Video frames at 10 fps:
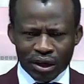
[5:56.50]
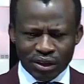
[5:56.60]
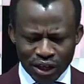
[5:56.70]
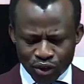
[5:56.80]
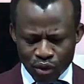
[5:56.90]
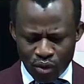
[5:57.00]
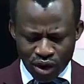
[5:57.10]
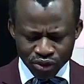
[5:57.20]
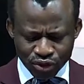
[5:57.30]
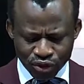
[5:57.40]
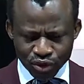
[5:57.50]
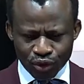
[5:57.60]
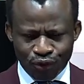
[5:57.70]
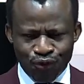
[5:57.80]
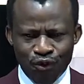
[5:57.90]
that you want to
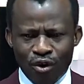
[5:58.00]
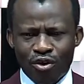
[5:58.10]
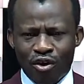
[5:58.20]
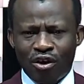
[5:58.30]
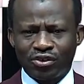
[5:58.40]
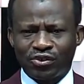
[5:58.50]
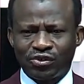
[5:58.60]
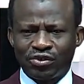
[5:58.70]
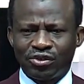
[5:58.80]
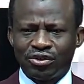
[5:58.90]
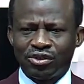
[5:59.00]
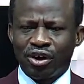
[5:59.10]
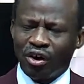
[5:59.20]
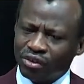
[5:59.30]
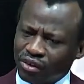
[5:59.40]
focus
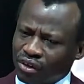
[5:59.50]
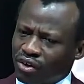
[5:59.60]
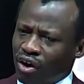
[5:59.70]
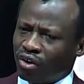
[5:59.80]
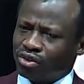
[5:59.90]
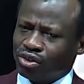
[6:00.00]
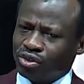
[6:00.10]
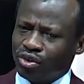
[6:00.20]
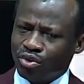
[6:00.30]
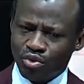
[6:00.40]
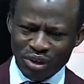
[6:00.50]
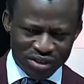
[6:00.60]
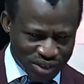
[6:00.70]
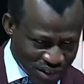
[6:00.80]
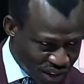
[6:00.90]
on the God who is
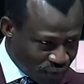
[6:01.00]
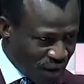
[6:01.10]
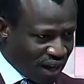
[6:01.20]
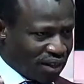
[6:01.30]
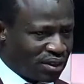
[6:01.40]
the divine,